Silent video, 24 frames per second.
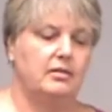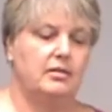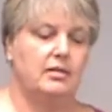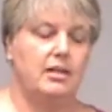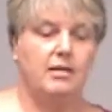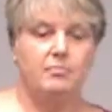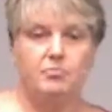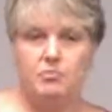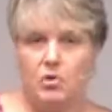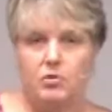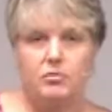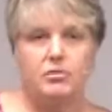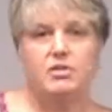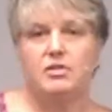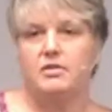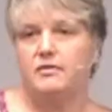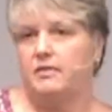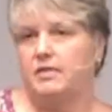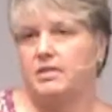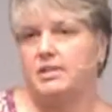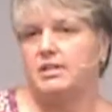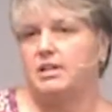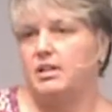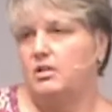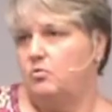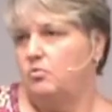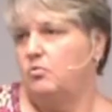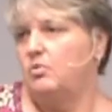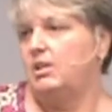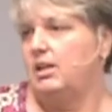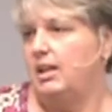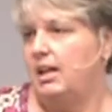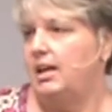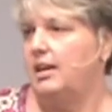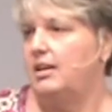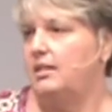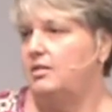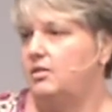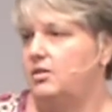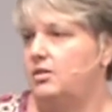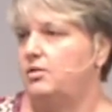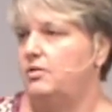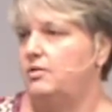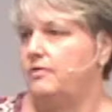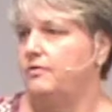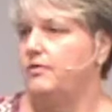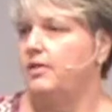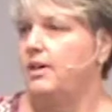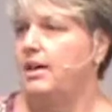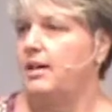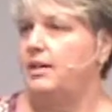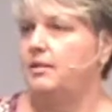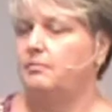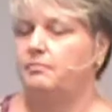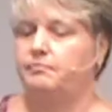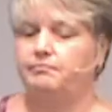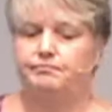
And most of us can relate to Dufresne.